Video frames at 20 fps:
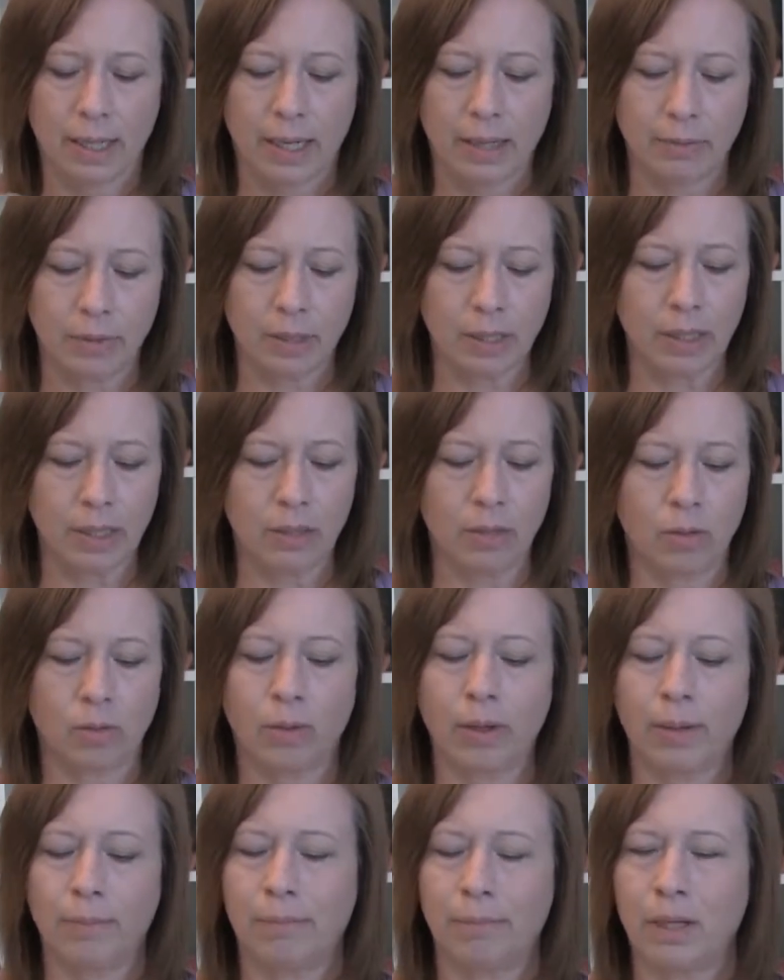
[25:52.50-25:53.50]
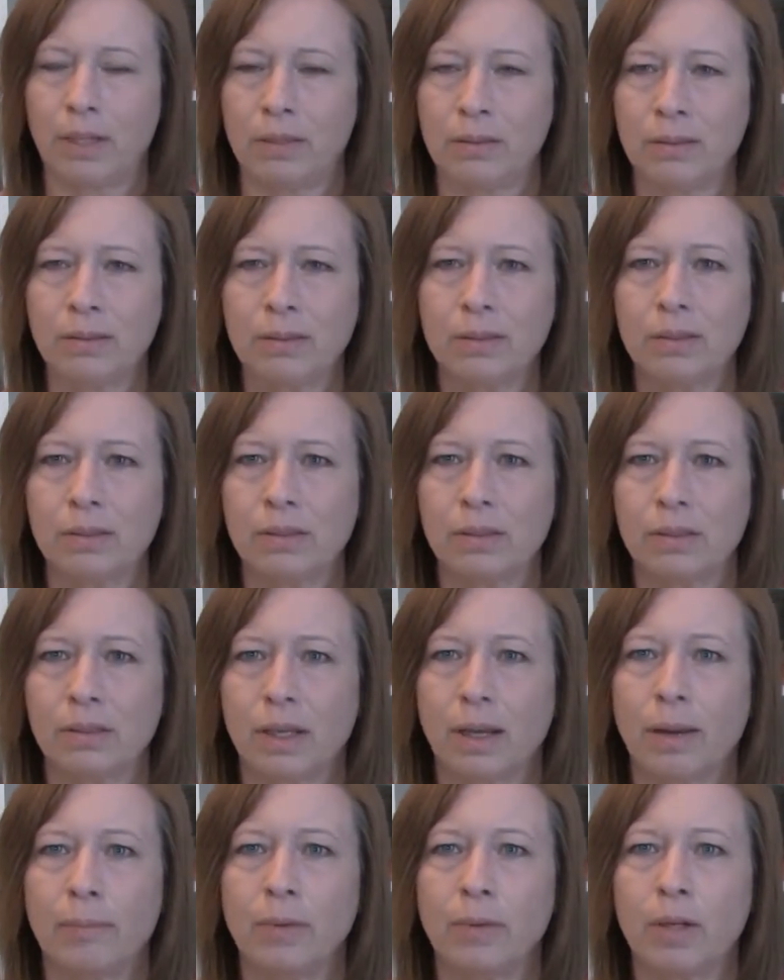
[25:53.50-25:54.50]
I really don't want buttons.
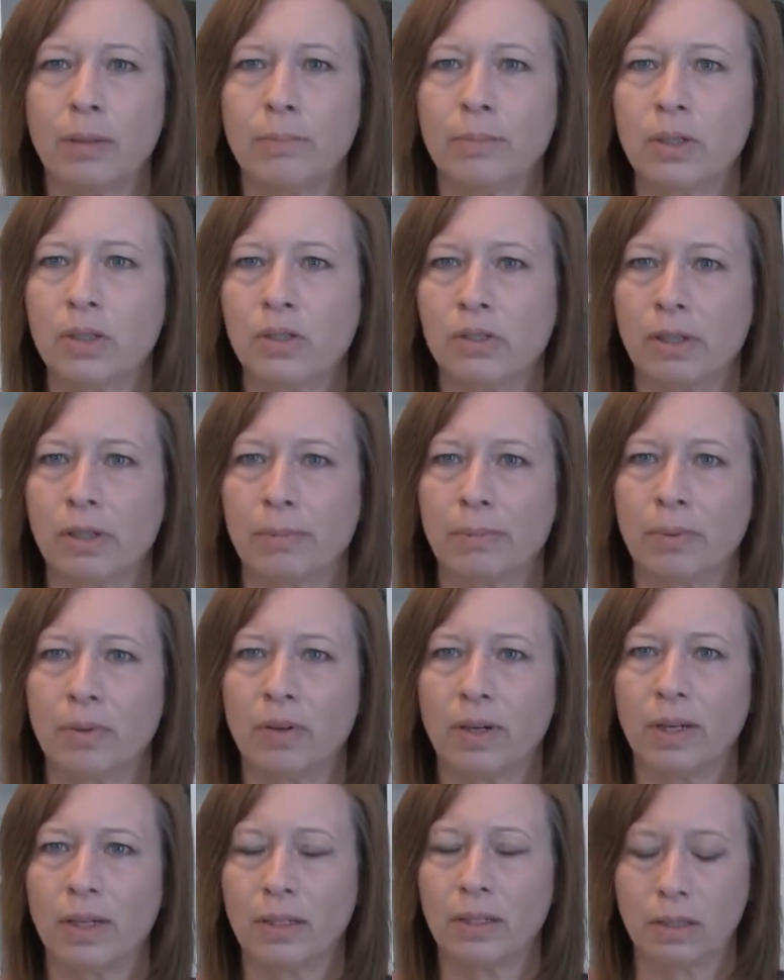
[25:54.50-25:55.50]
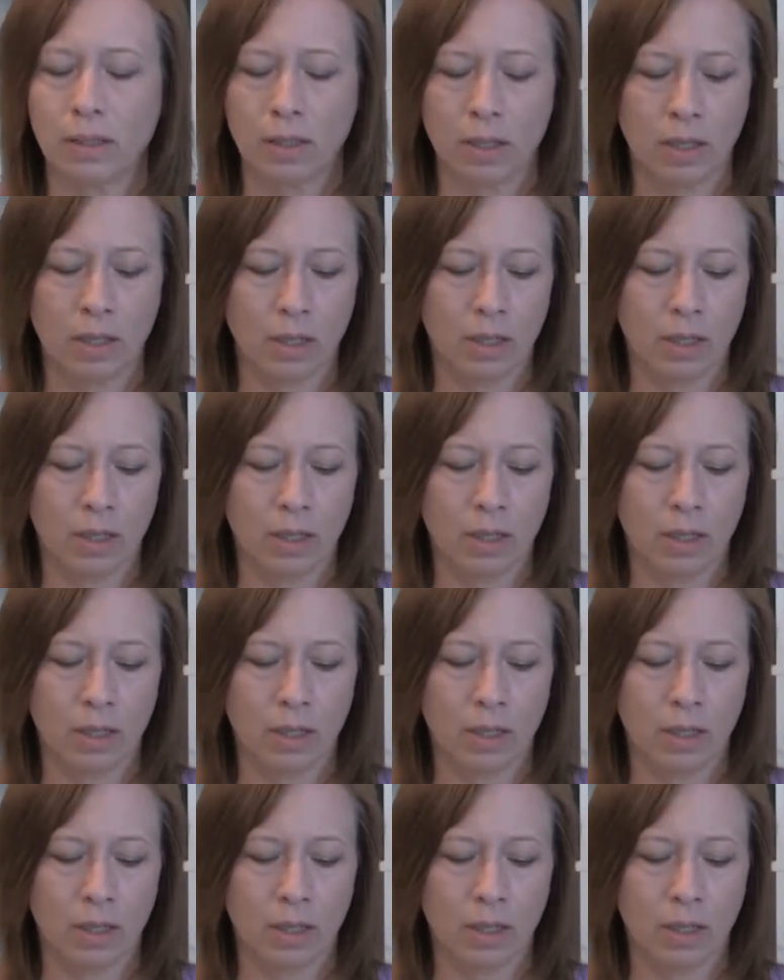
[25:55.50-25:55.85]
I'm going to put a zipper in.